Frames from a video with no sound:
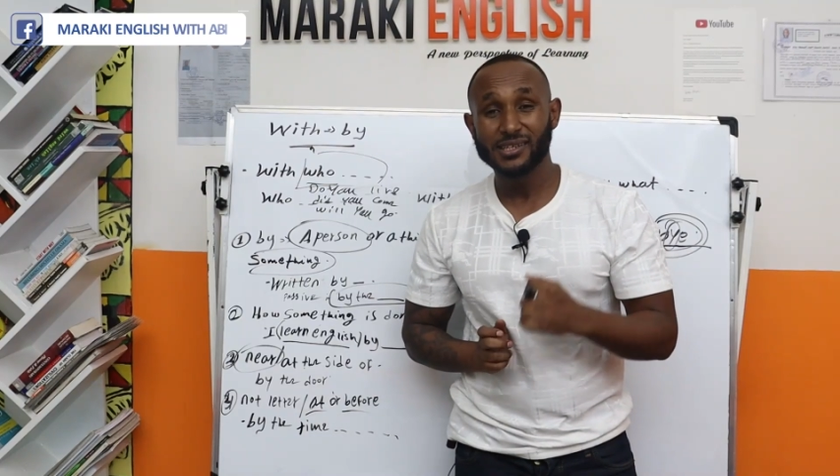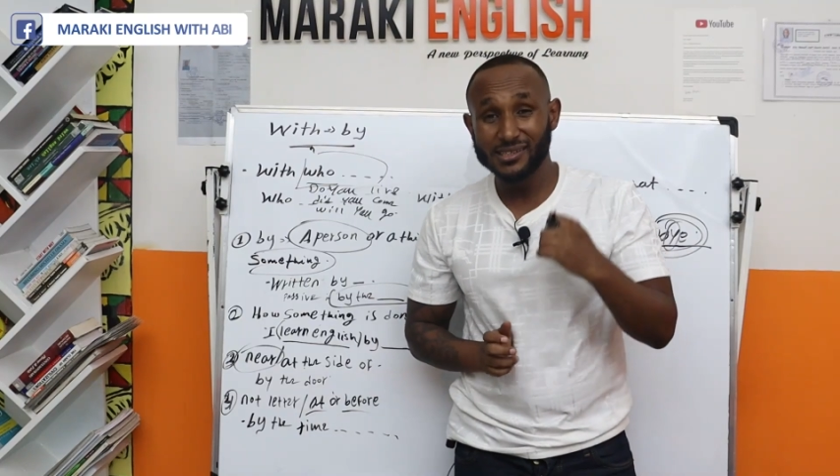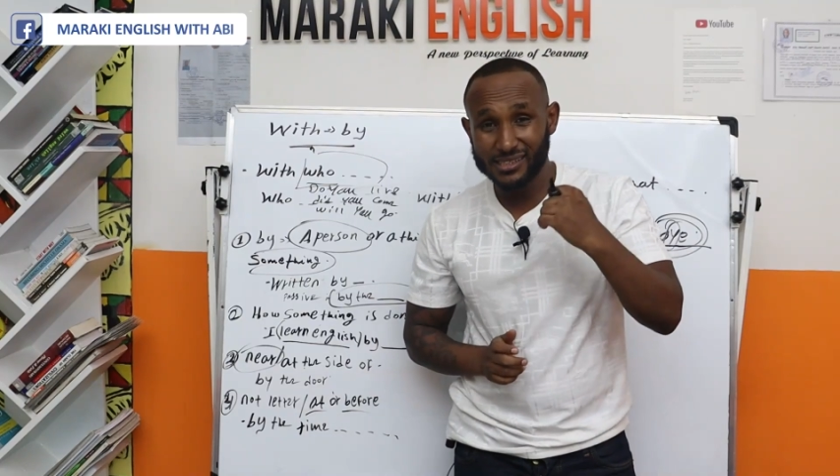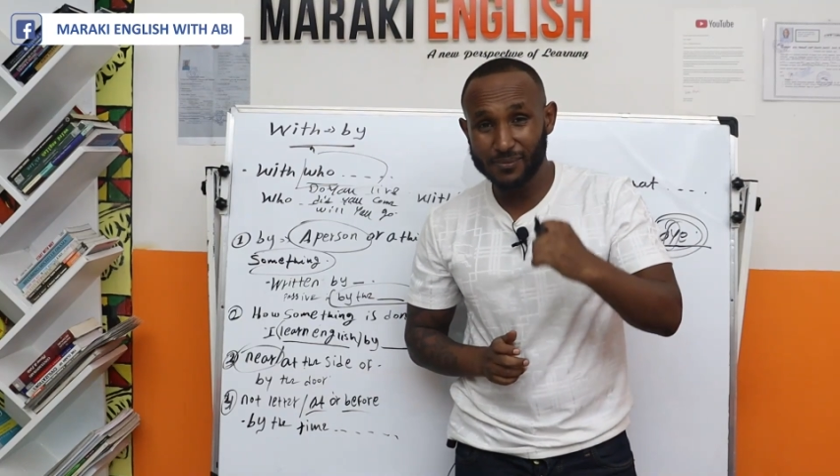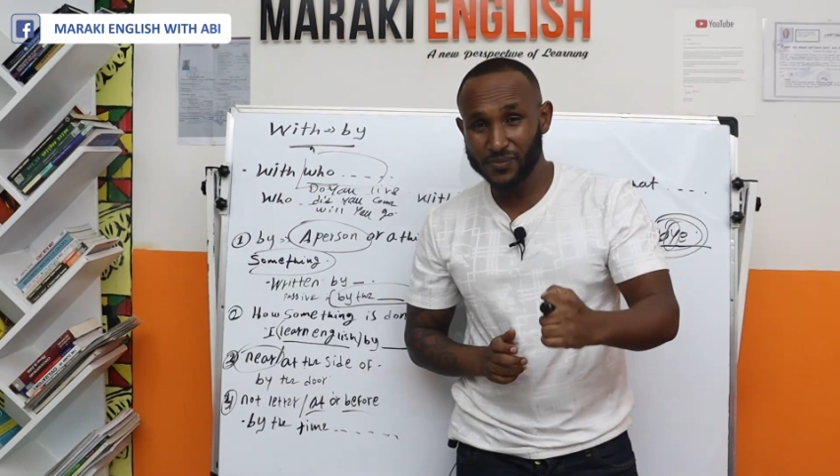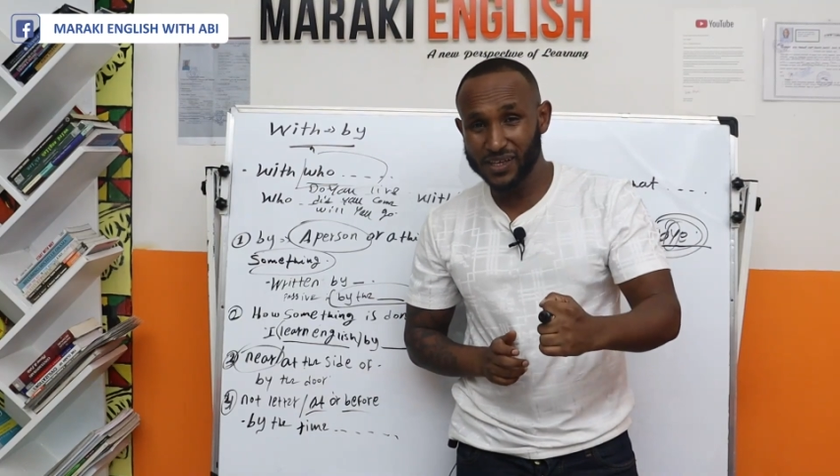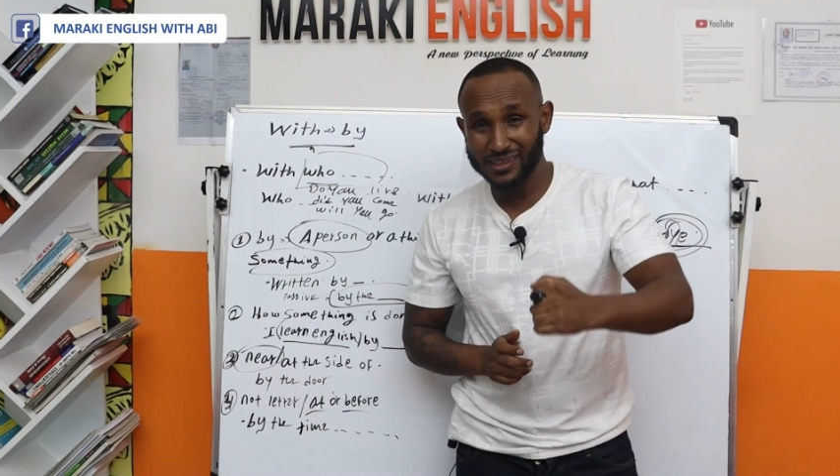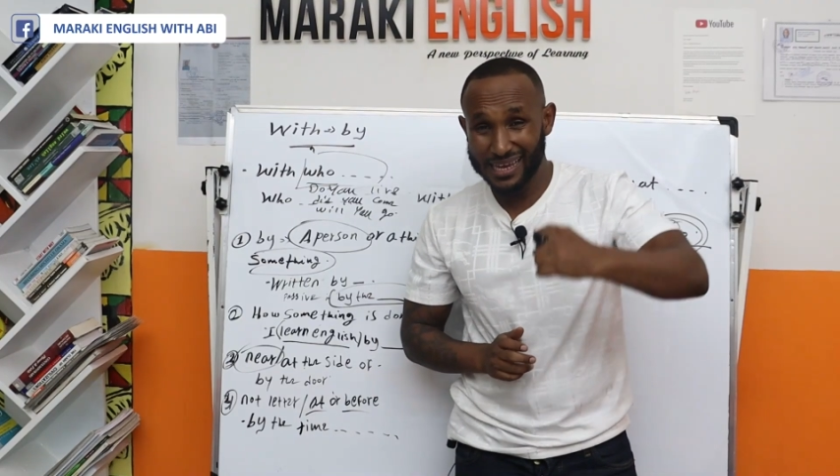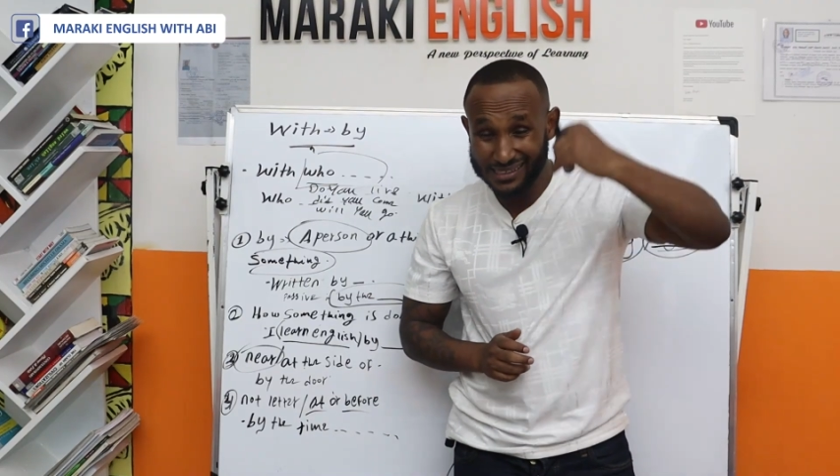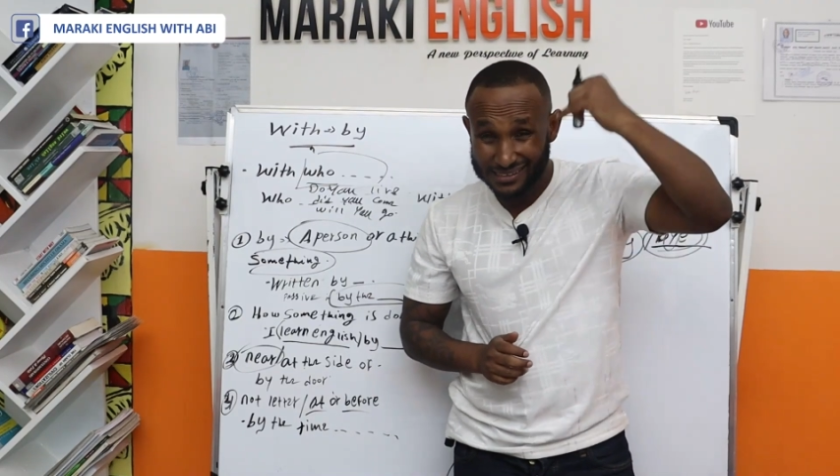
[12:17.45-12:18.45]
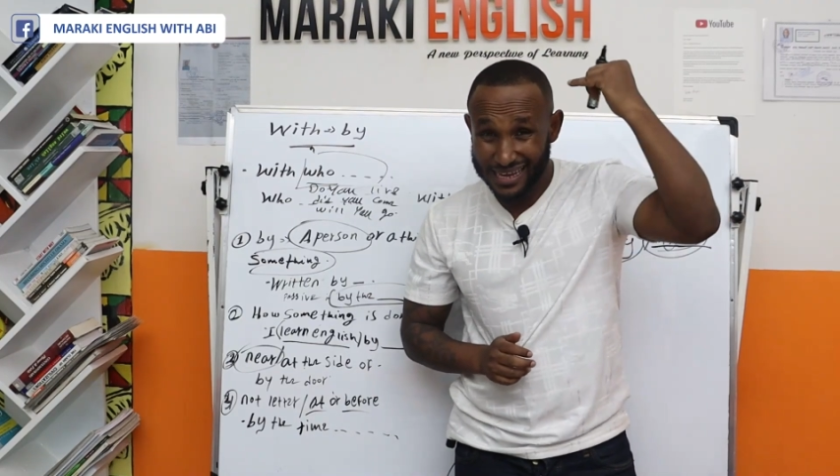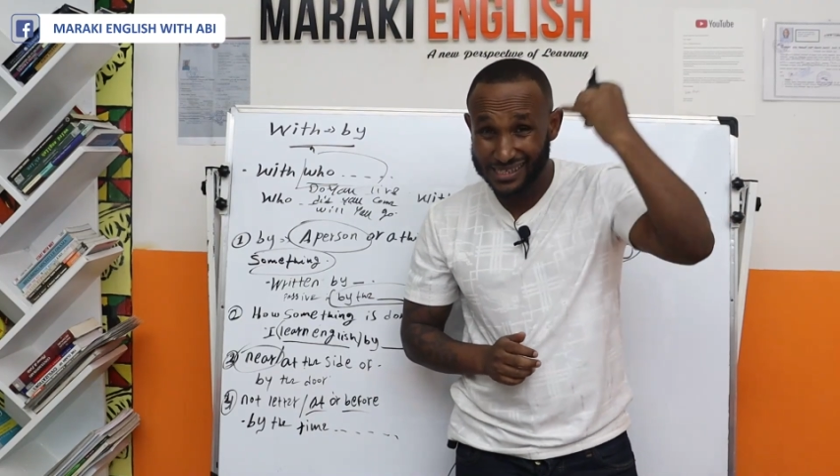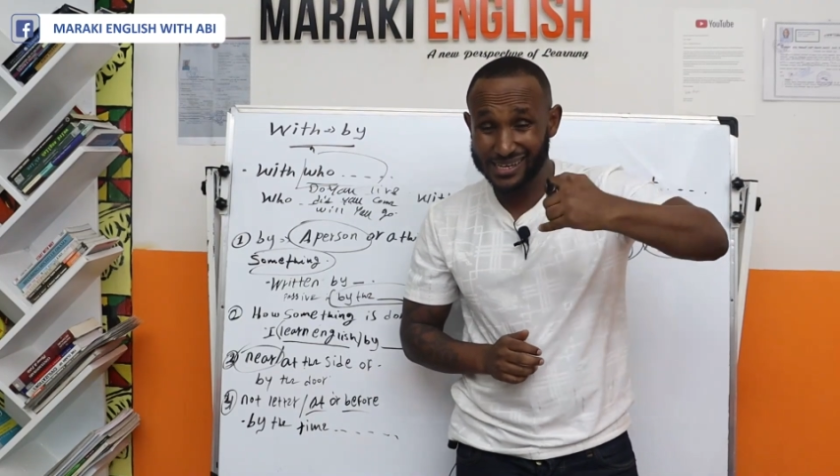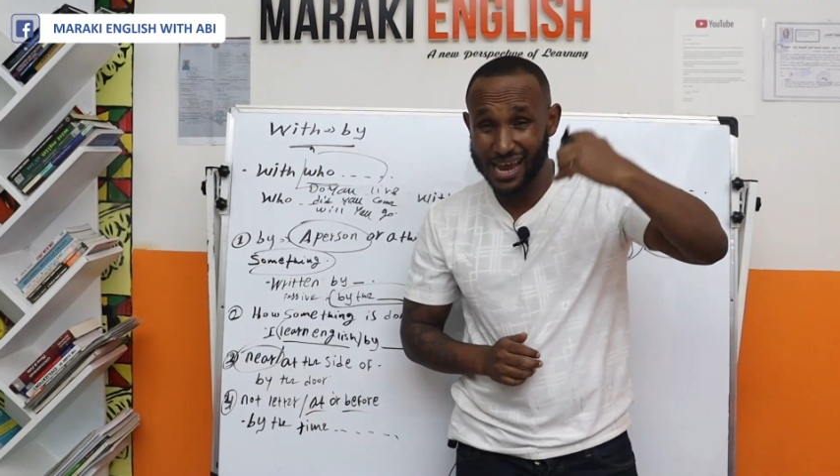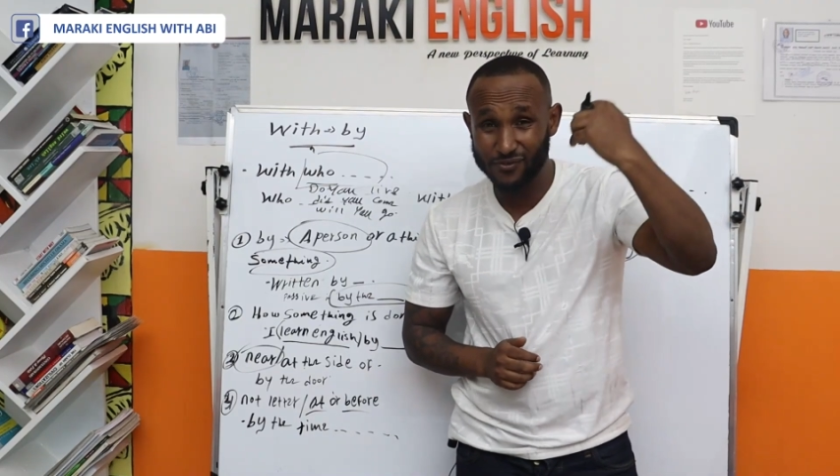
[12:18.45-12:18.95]
Something that
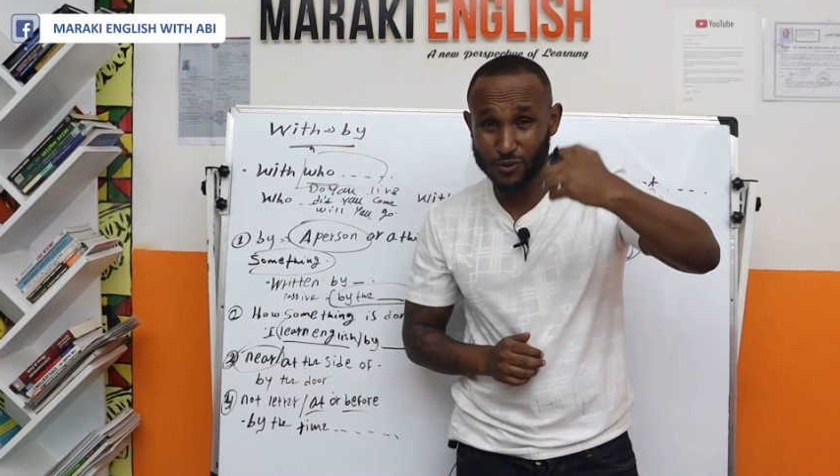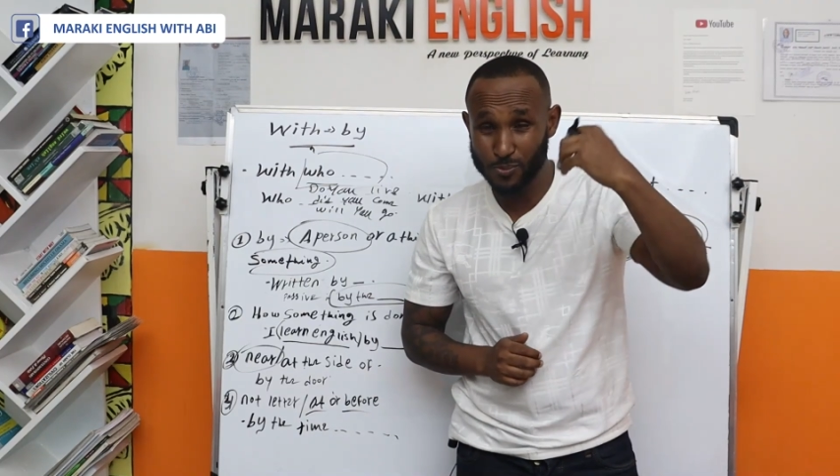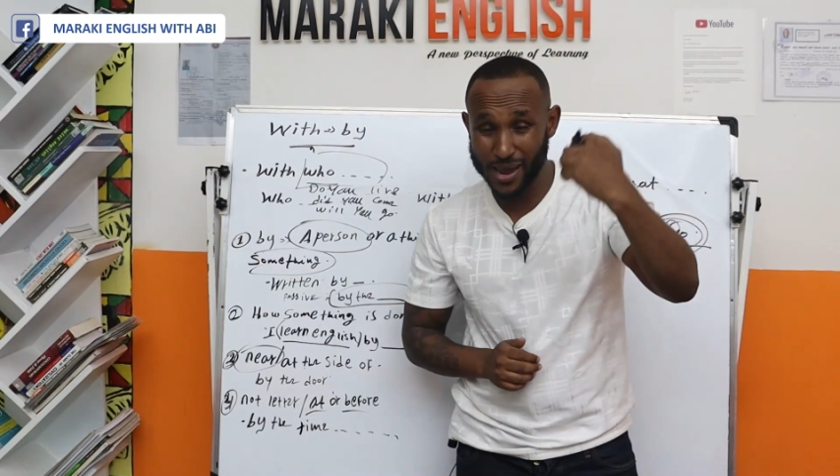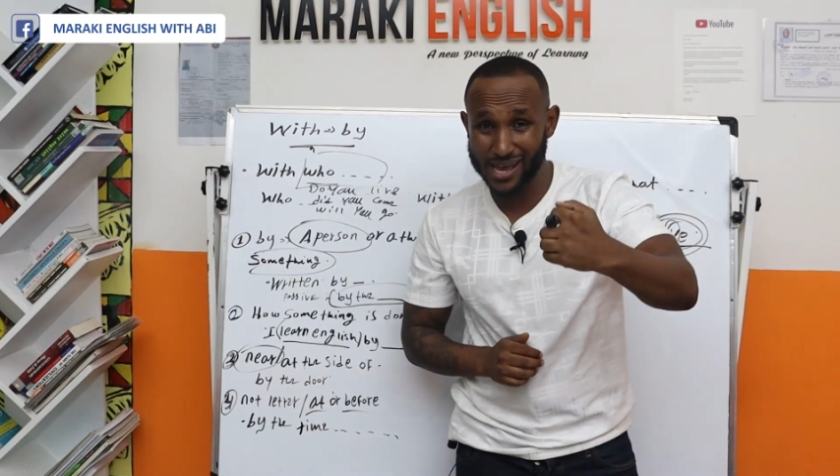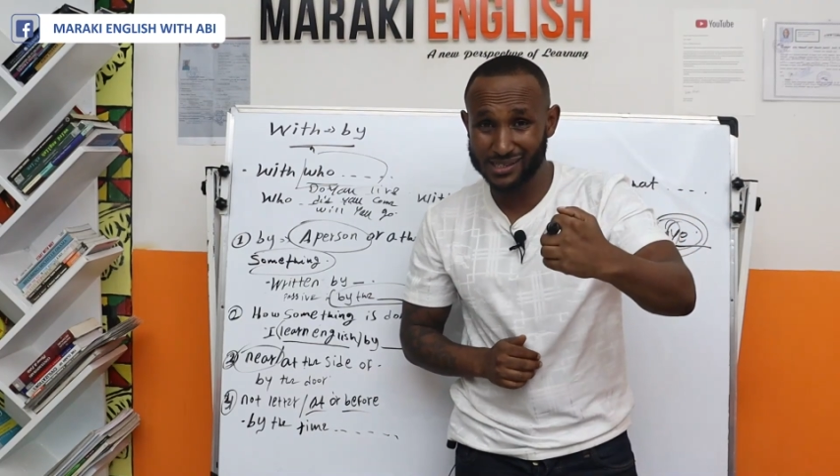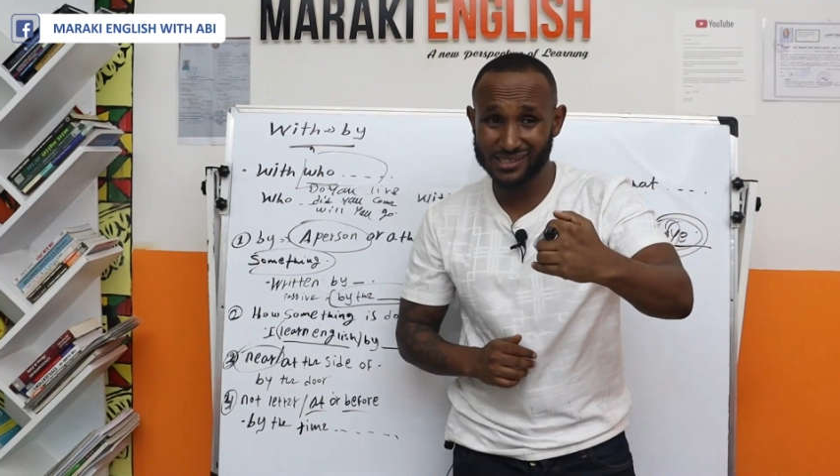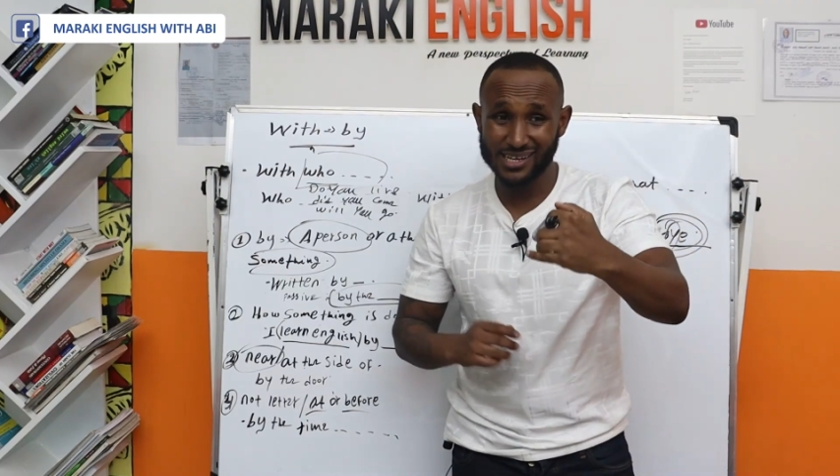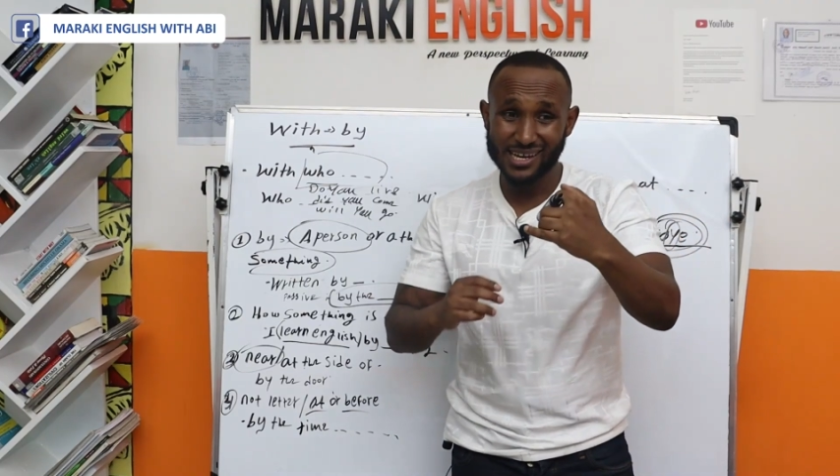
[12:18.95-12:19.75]
doesn't have to pass